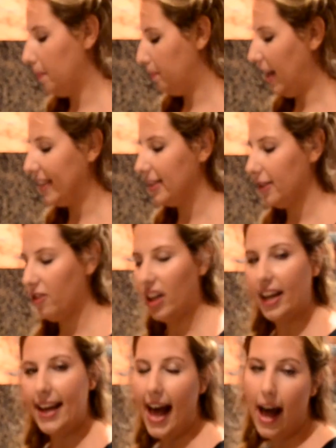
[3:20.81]
plastic
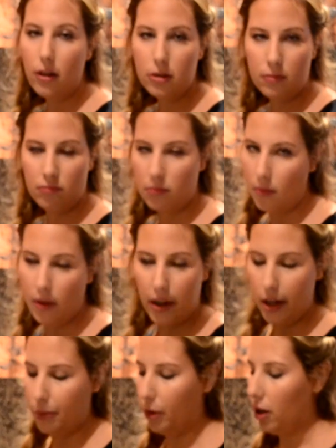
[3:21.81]
thing out
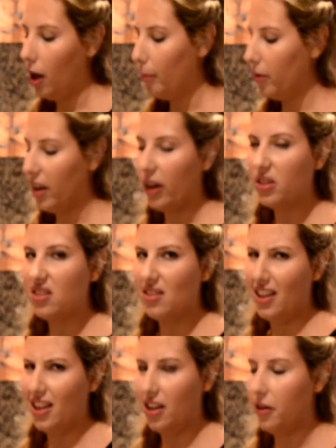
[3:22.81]
and it will come without
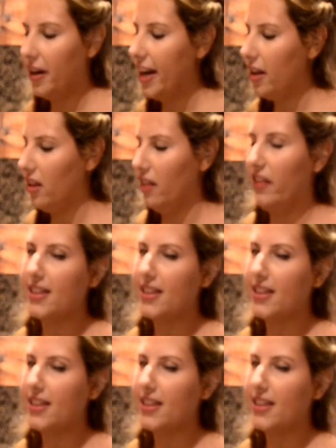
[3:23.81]
sticking or anything.